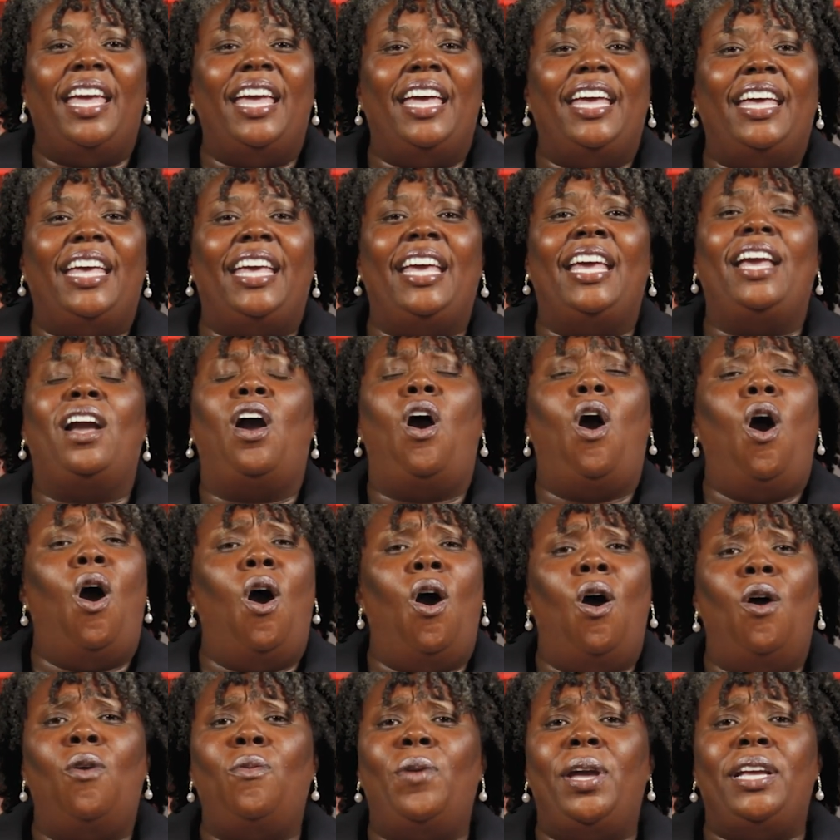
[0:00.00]
He
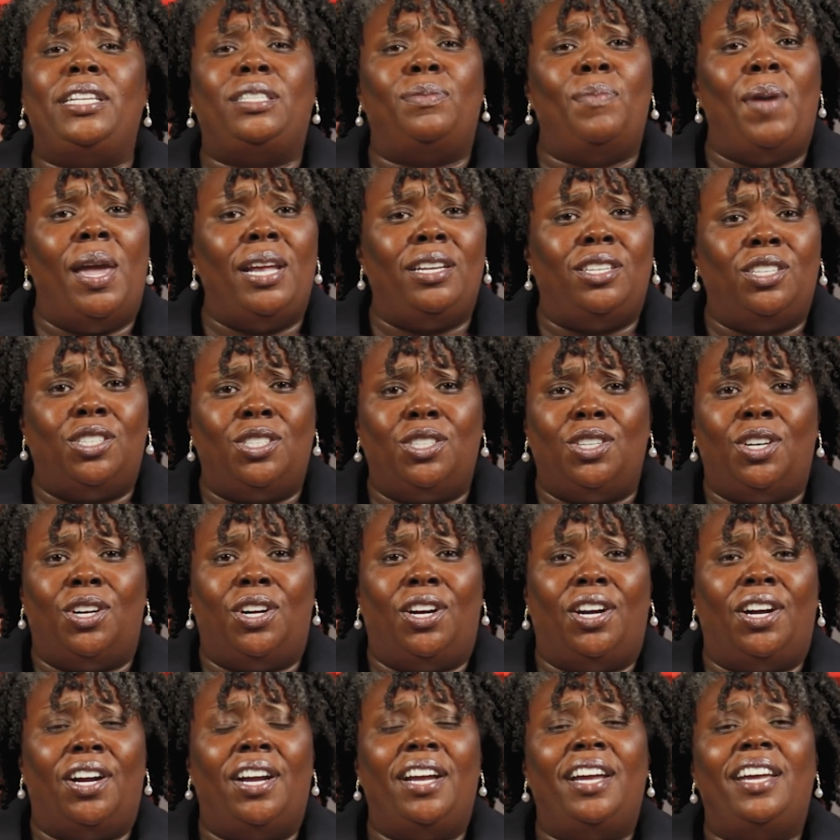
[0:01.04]
always made
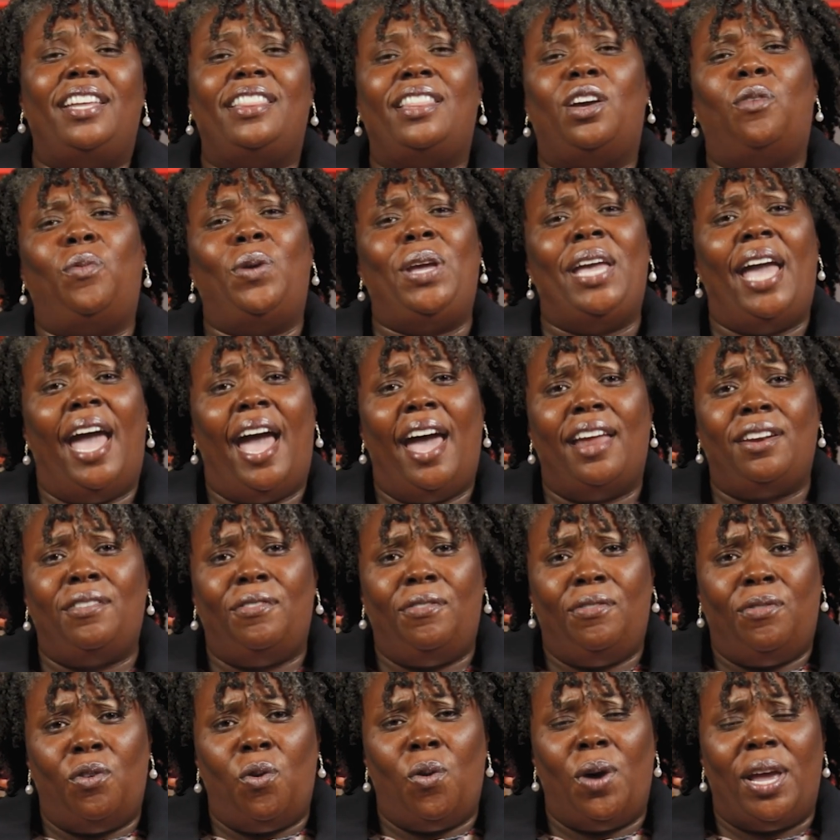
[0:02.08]
sure that we had a
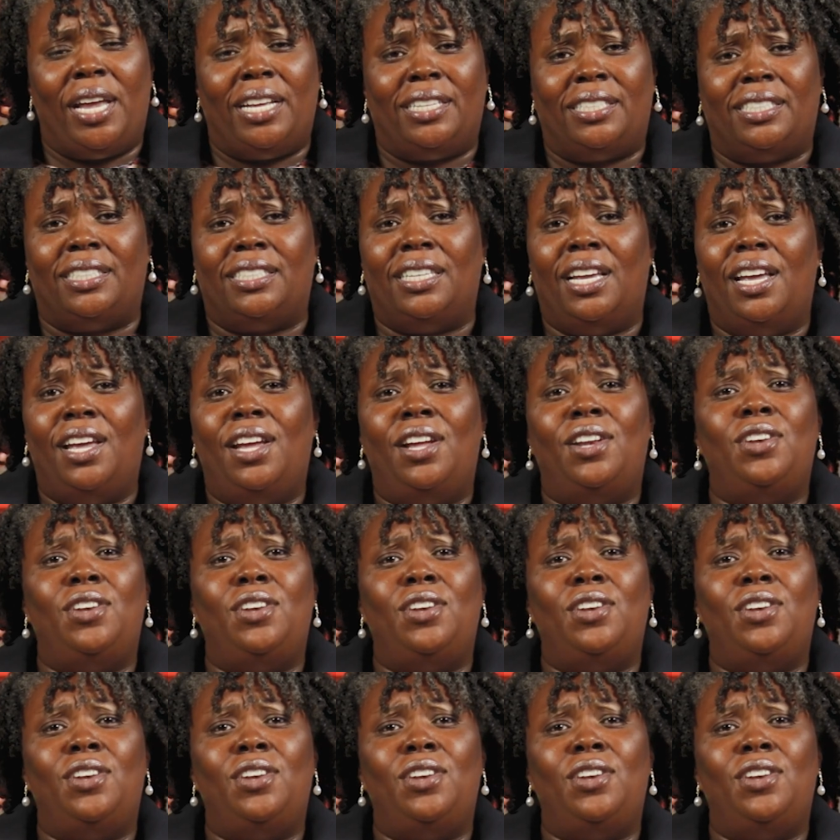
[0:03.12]
voice,